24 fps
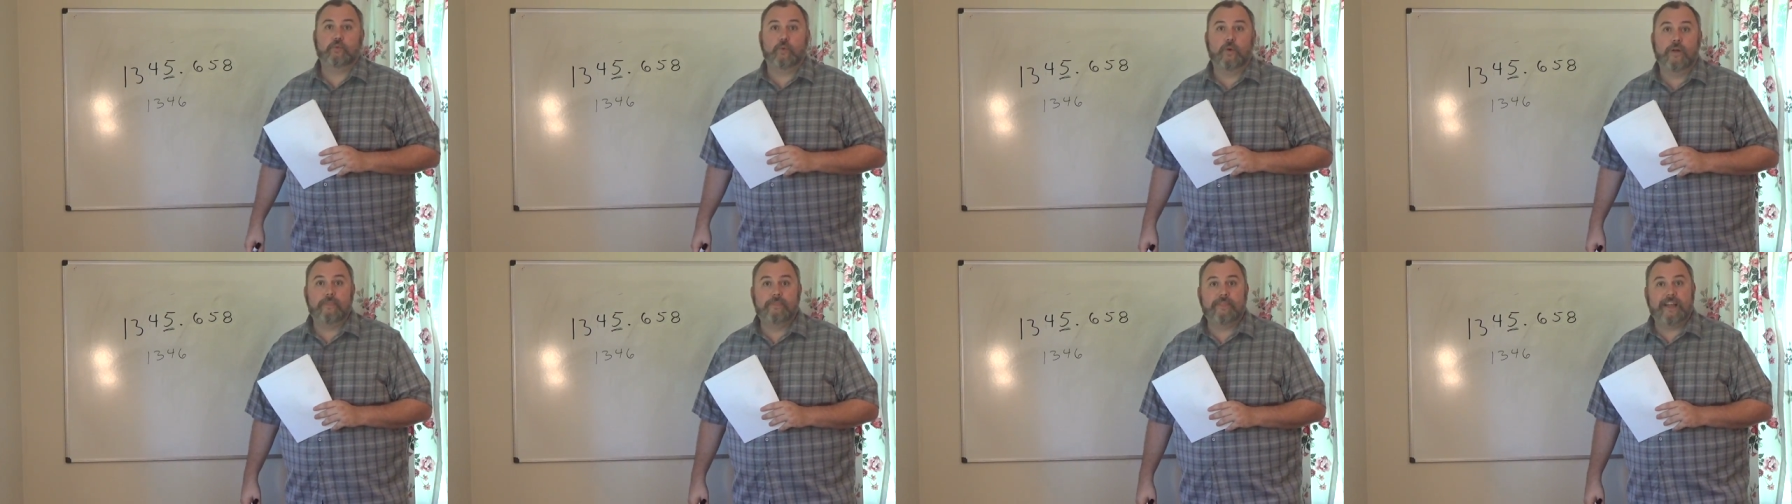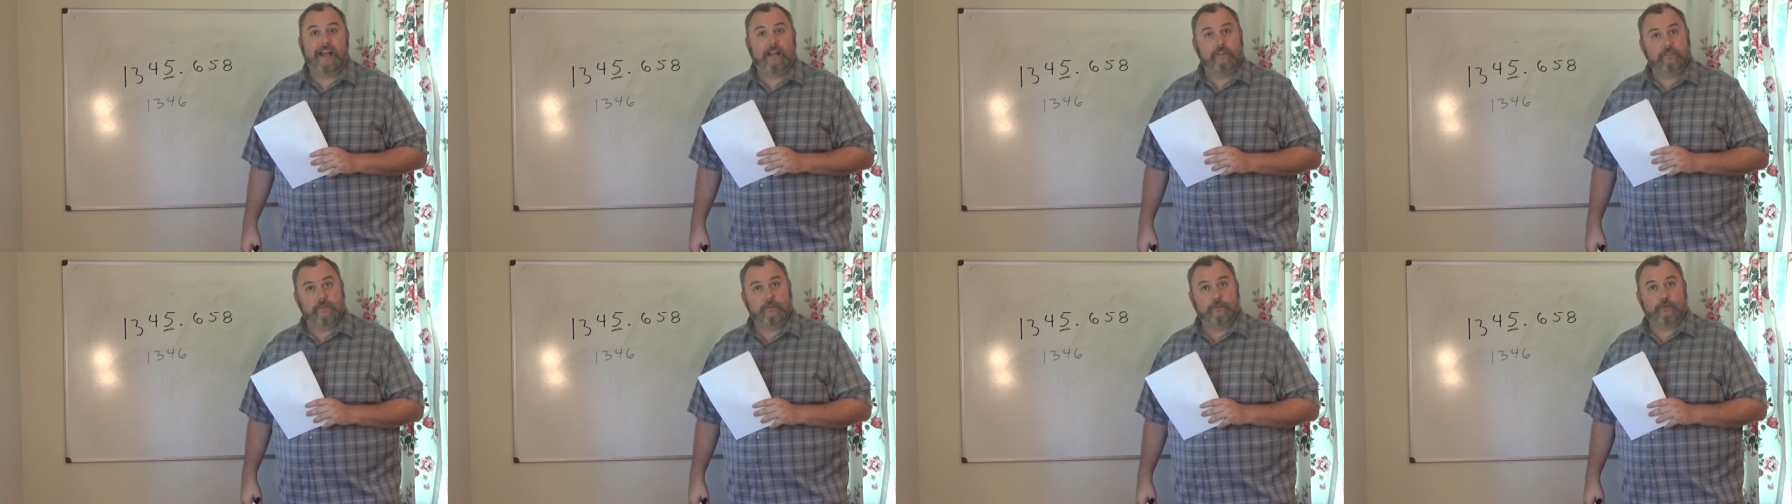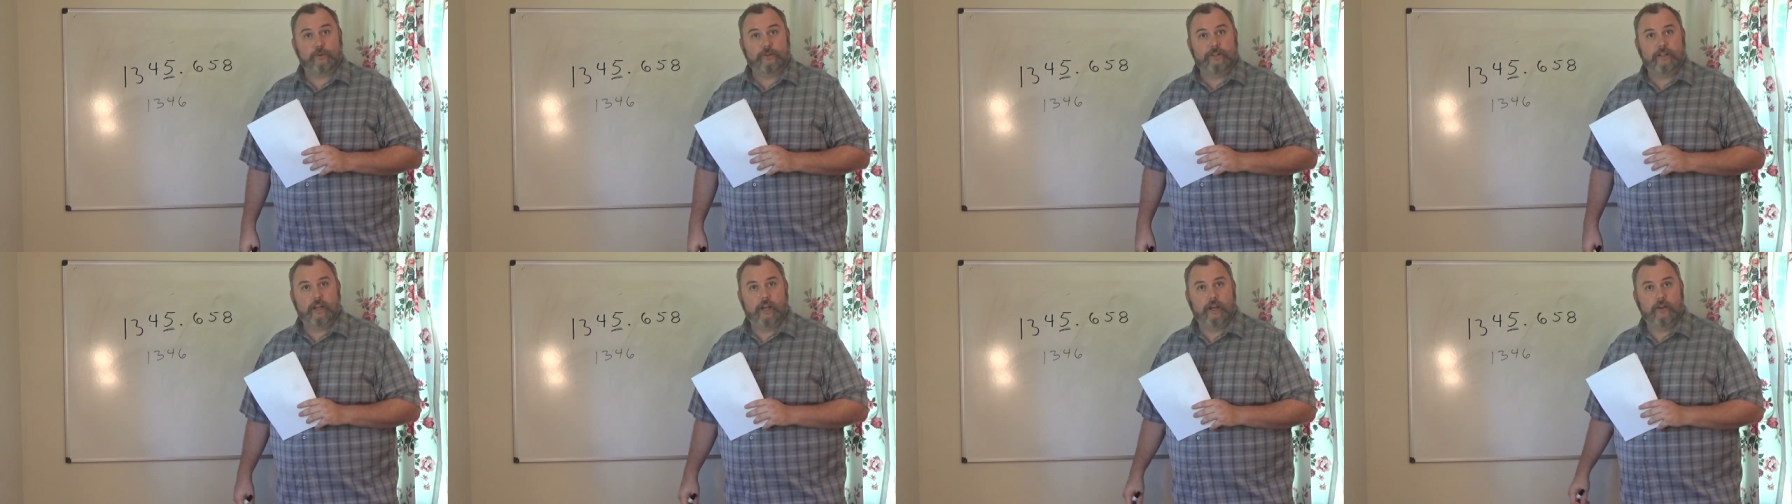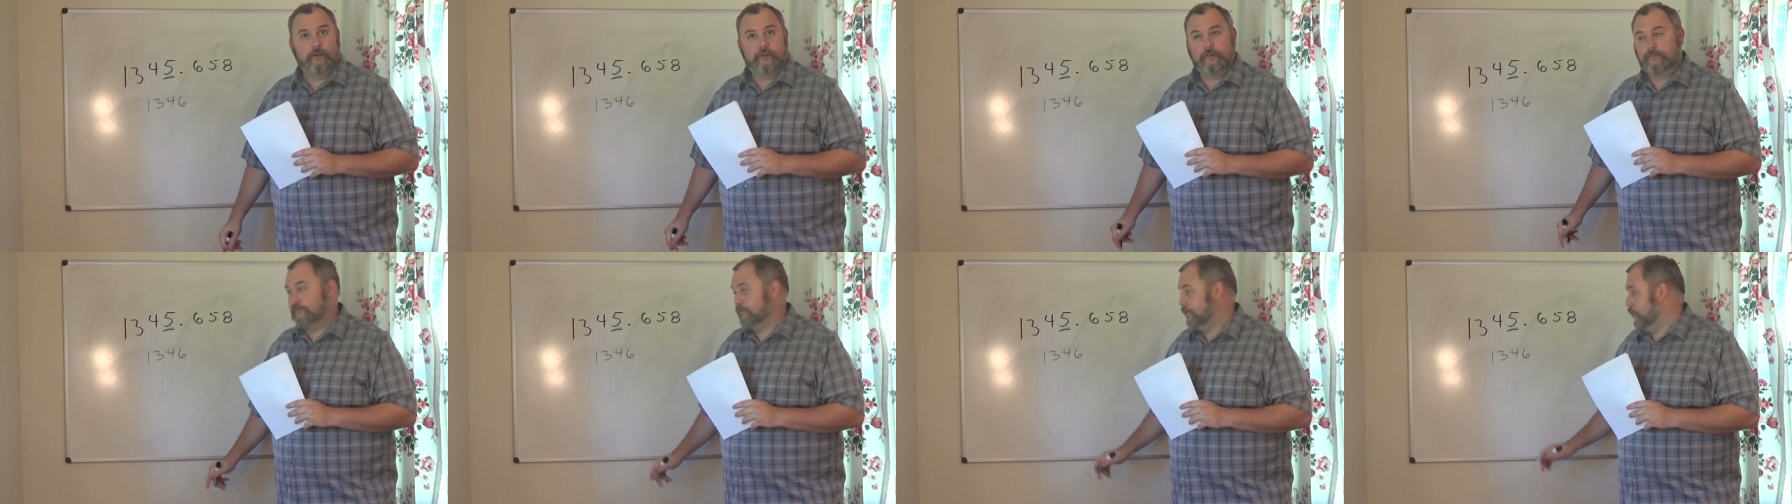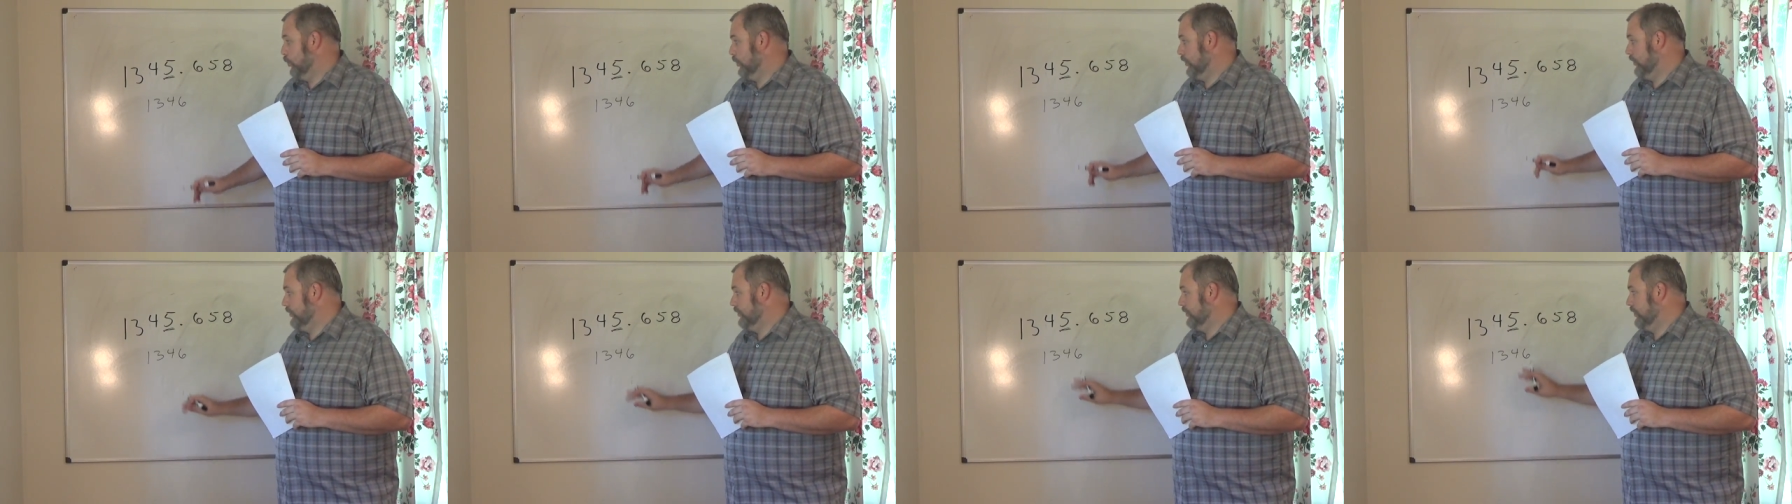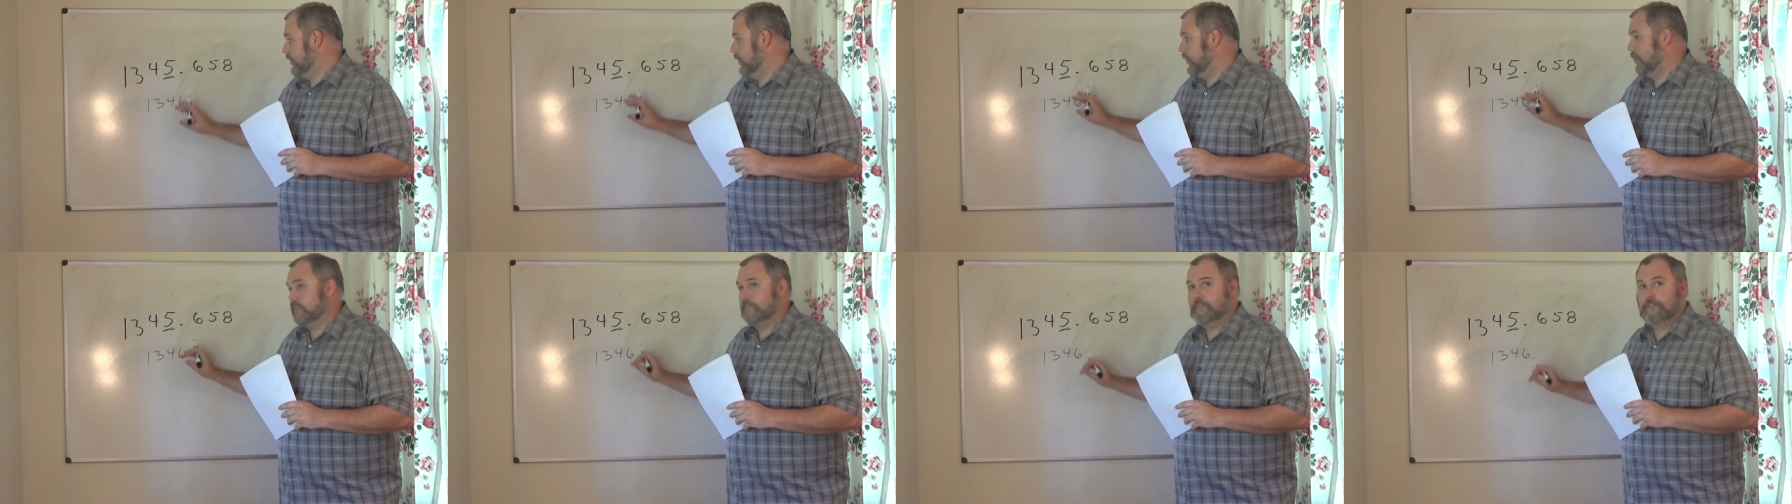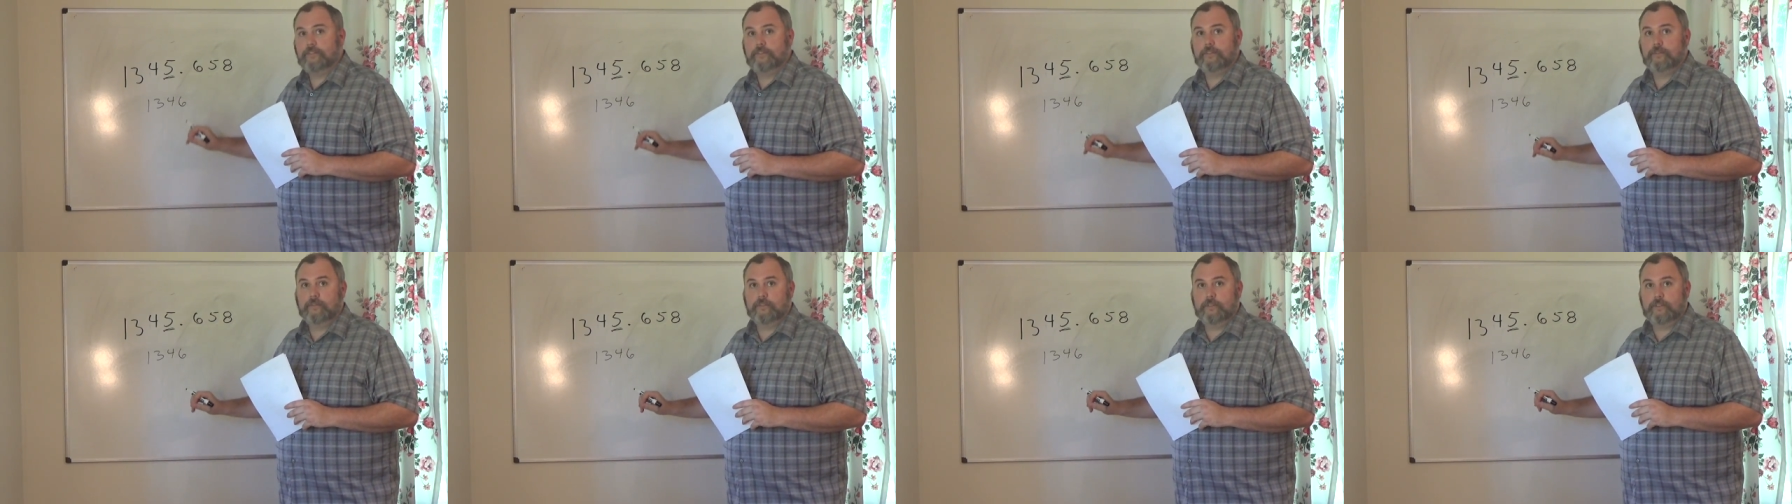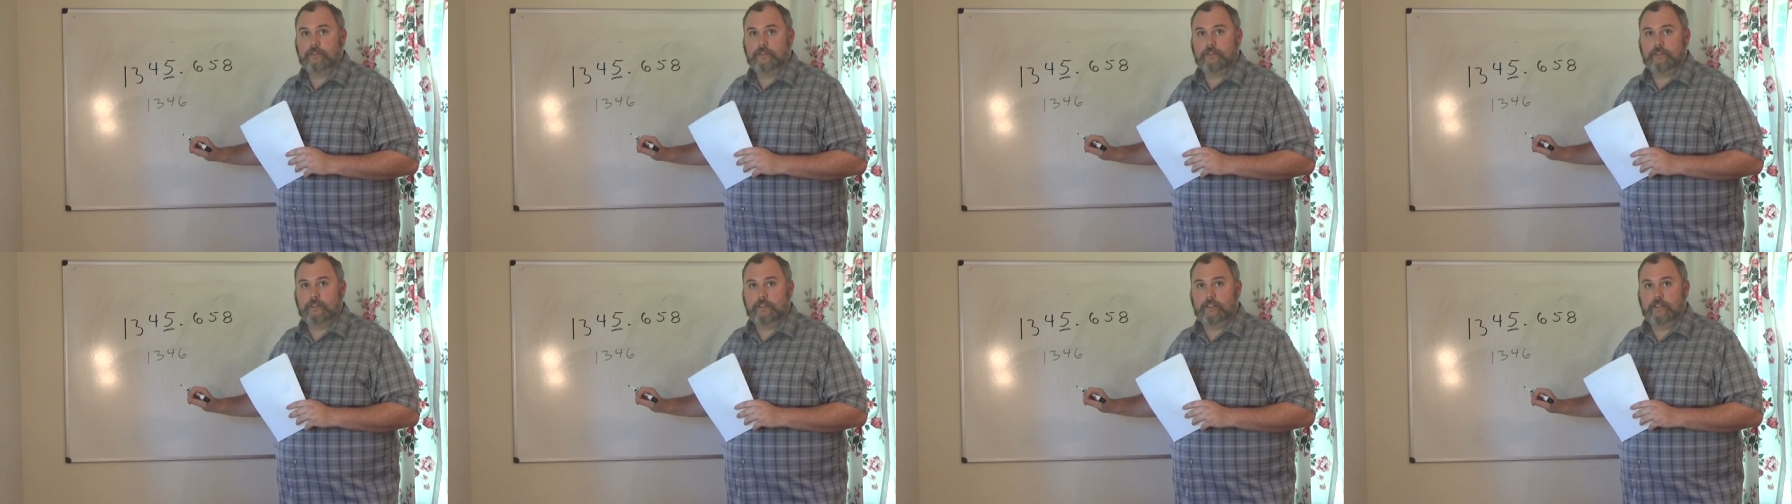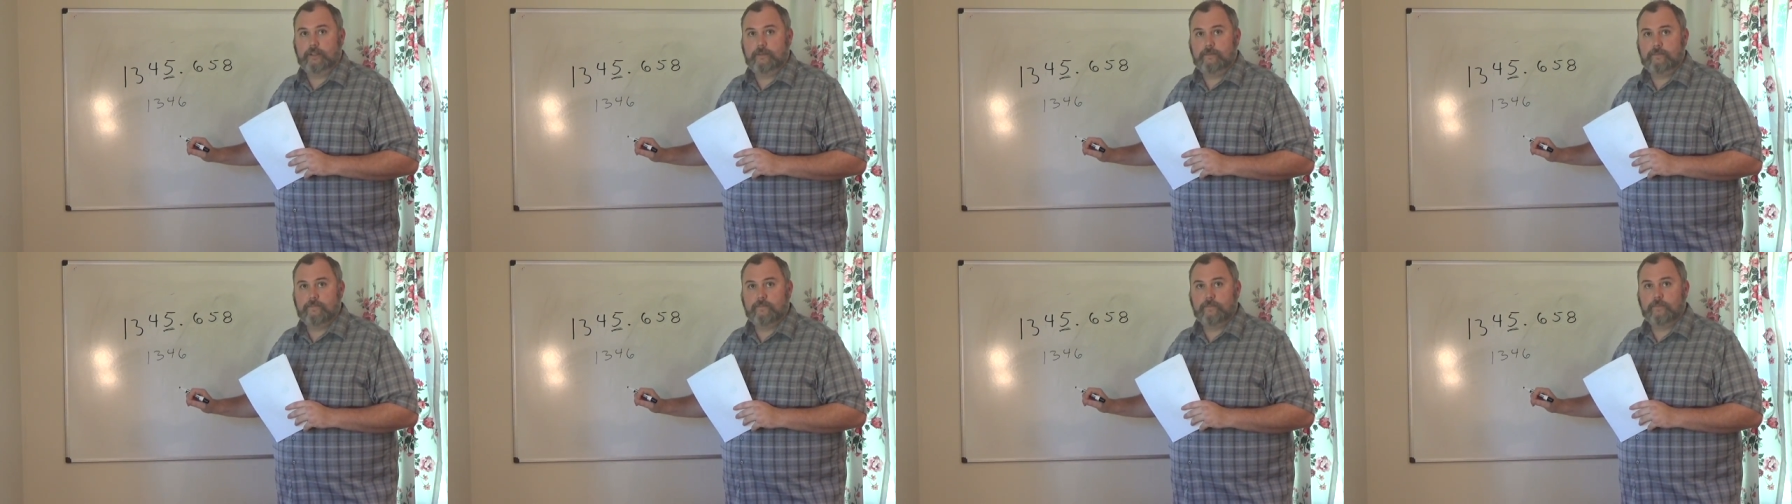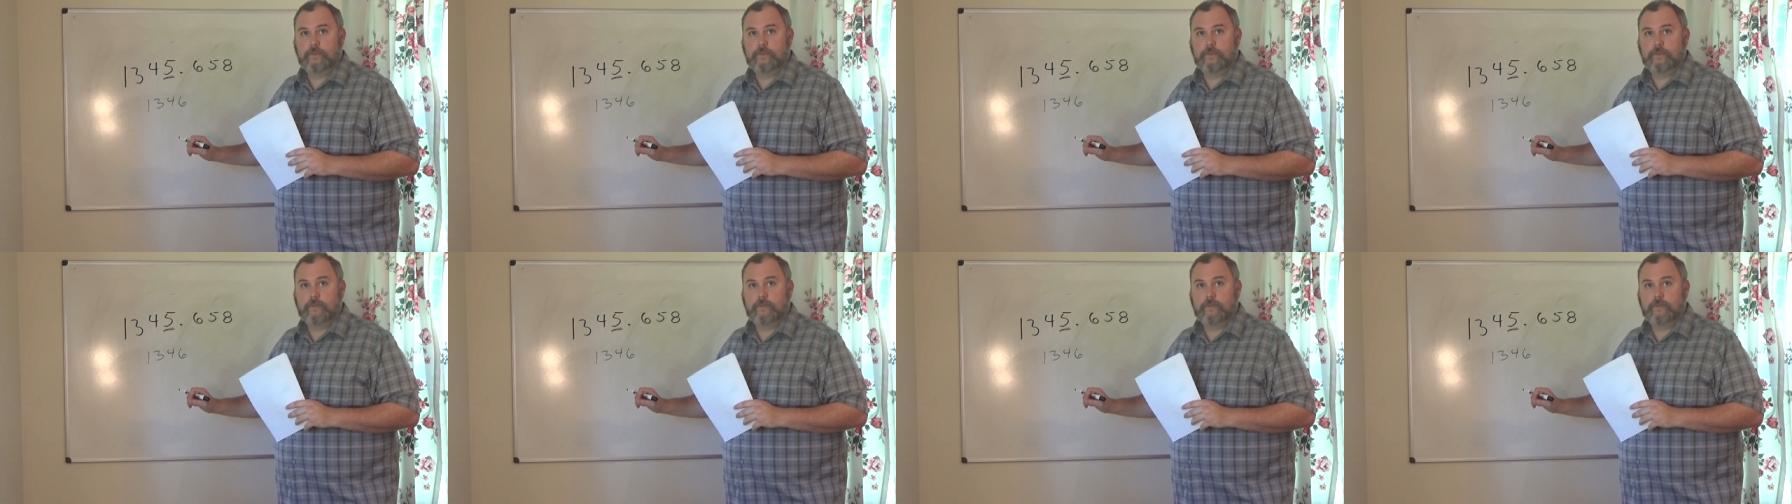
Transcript: 1,346. Okay?